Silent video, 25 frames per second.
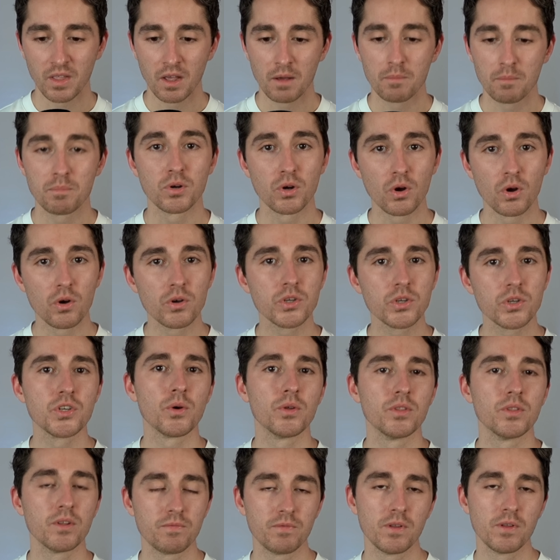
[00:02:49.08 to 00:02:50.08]
But also
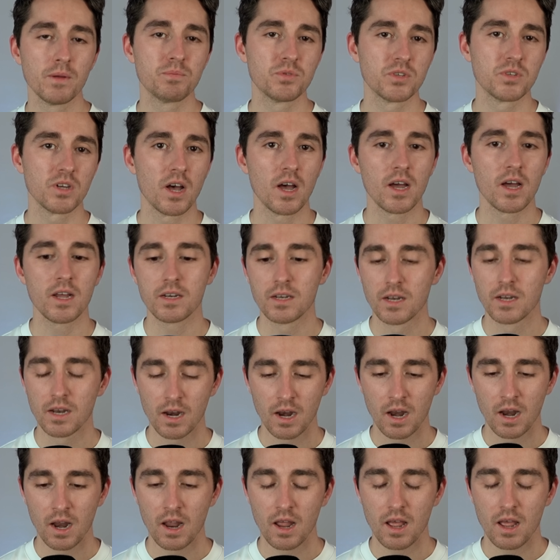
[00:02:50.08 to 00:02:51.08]
on the flip side,
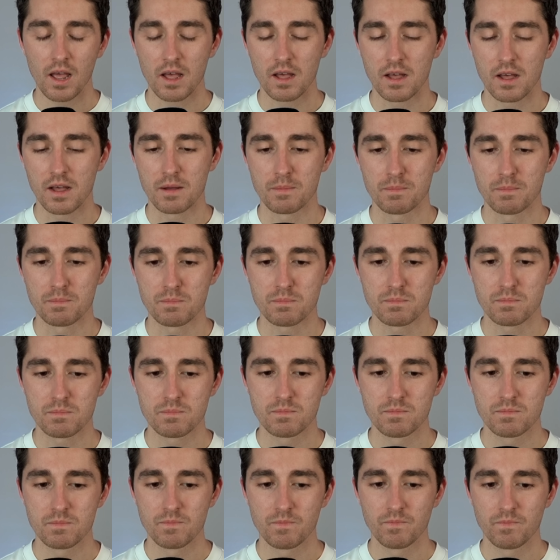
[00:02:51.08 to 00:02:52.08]

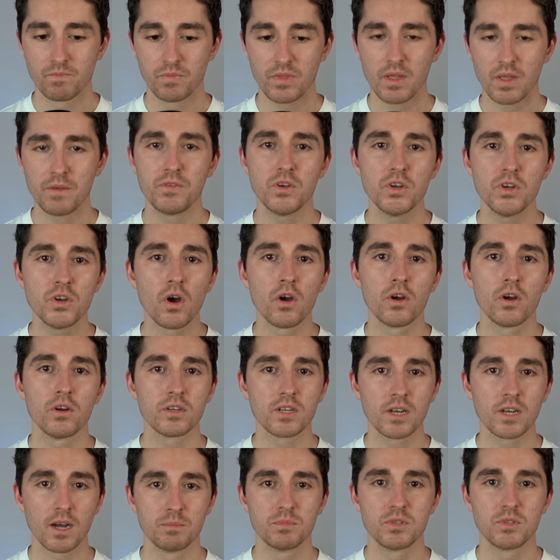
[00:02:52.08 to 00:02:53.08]
if you don't
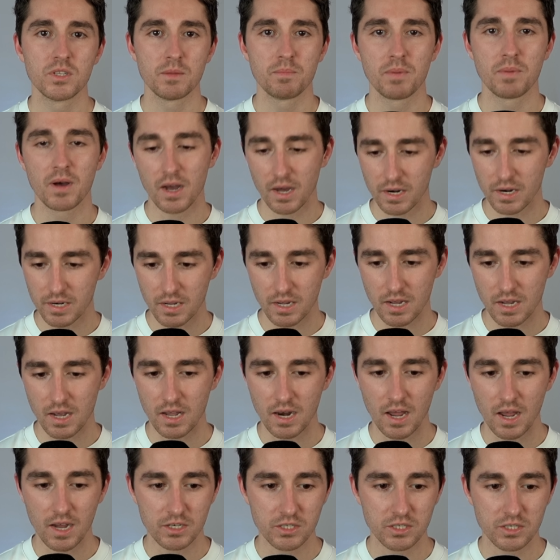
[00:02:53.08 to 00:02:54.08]
come to the party and
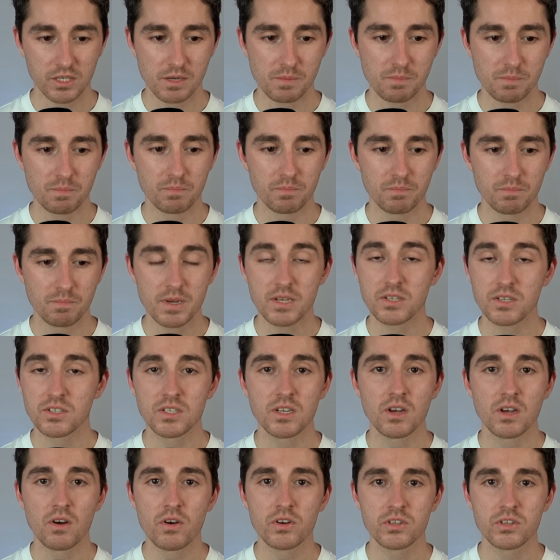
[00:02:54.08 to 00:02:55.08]
actually be
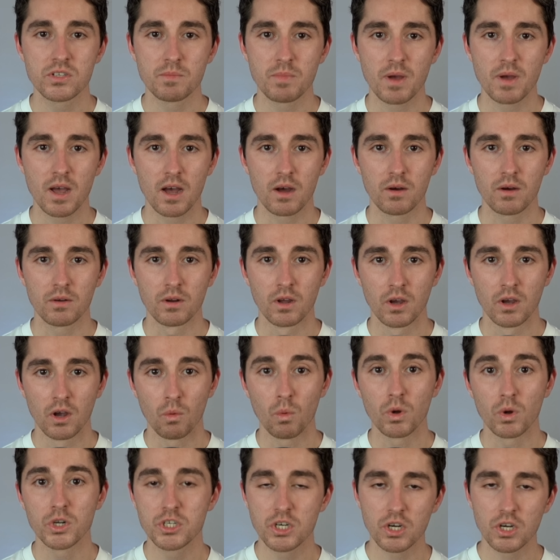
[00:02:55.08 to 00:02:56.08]
serious about
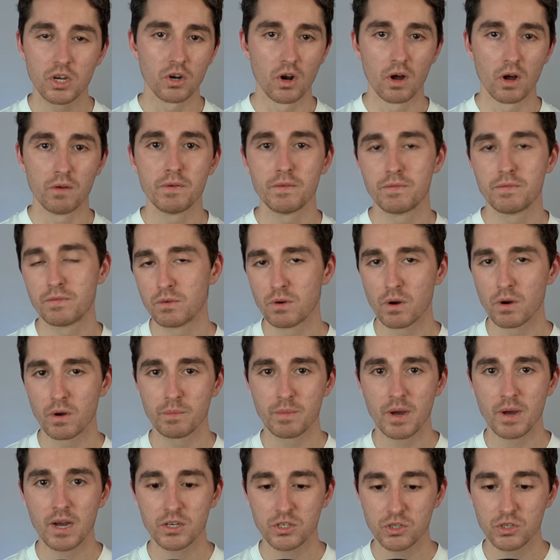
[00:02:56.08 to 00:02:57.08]
what you can offer for Rowan
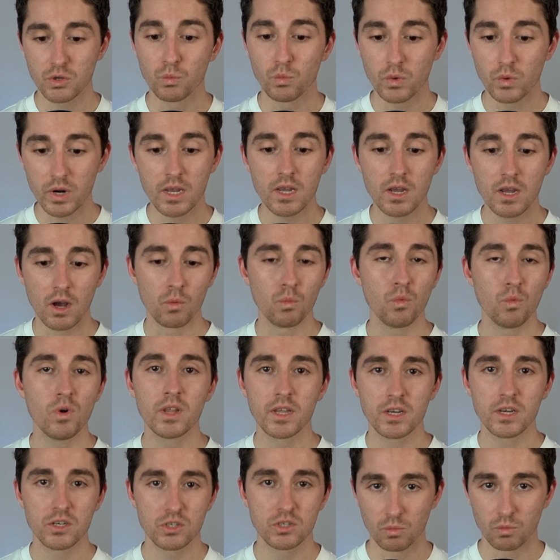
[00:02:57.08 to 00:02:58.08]
Marshall, we are
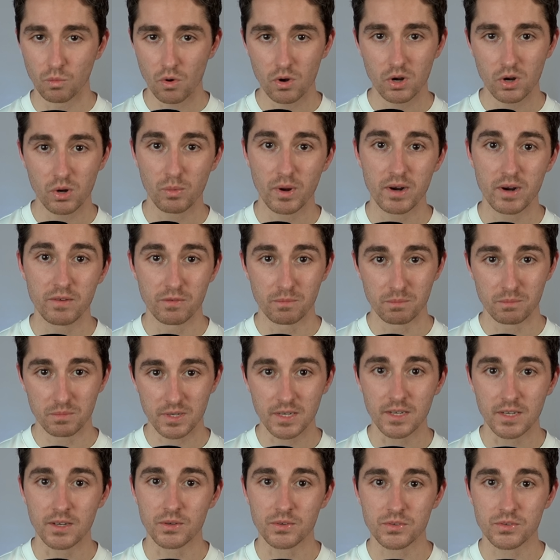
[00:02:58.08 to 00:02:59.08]
willing to walk away from
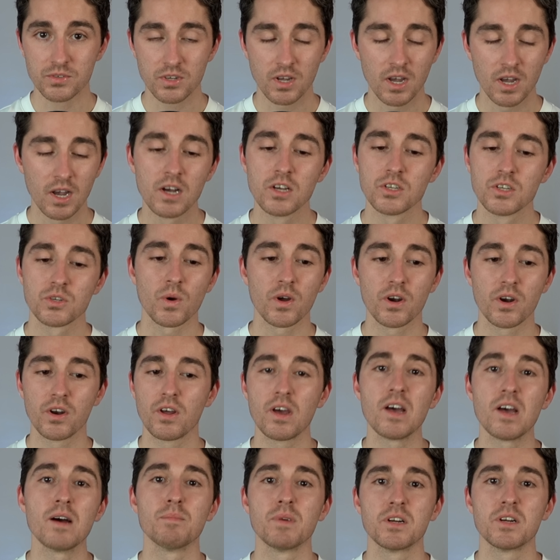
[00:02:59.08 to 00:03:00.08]
deals. So I don't know
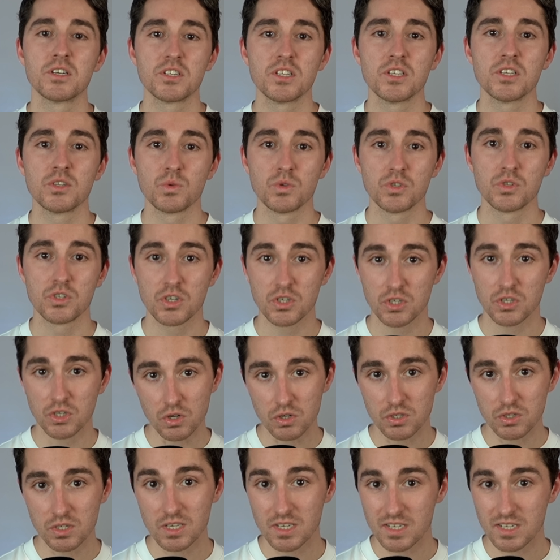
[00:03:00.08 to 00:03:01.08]
how much this was just
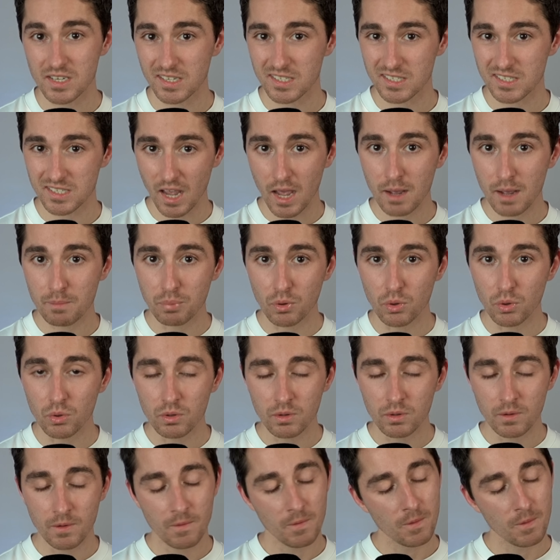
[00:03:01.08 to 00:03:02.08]
used as an example,
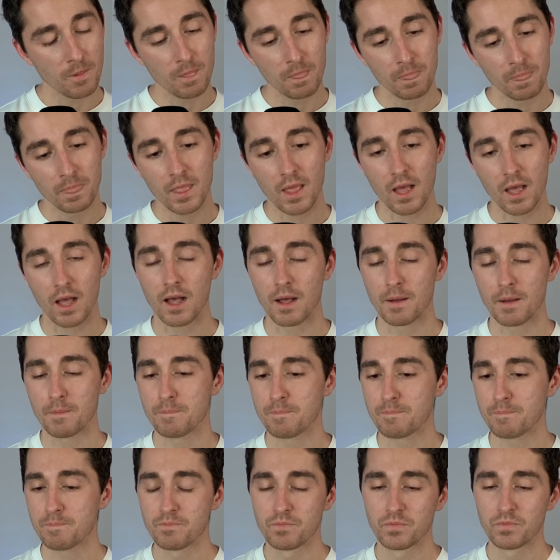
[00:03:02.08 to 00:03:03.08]
and